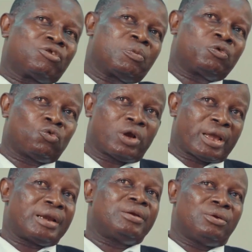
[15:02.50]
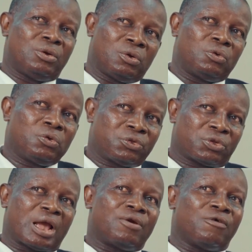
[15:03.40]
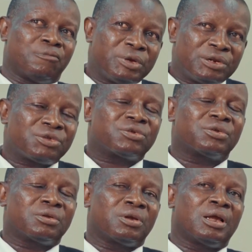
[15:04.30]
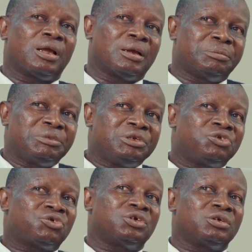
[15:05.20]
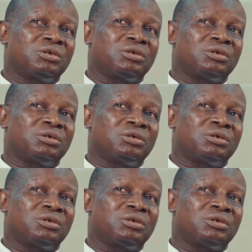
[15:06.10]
supposed to head this kind of ministry.